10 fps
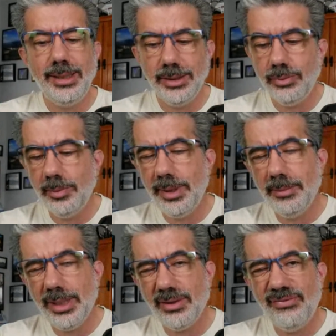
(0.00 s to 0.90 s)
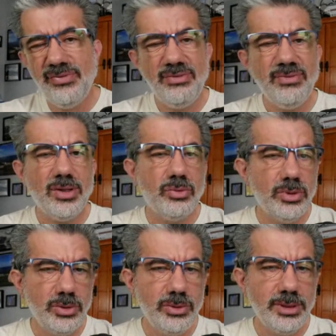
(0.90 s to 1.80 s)
This will be about the 5th
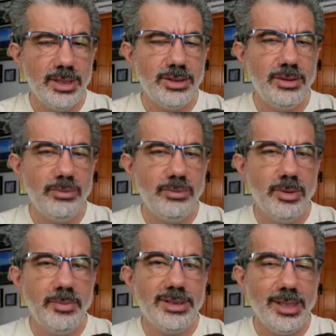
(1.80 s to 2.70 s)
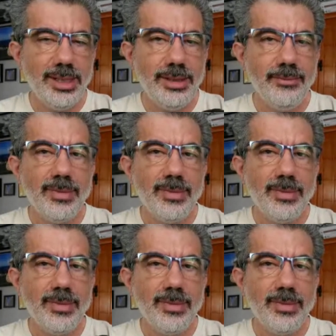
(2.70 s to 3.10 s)
cruise that she will be sailing.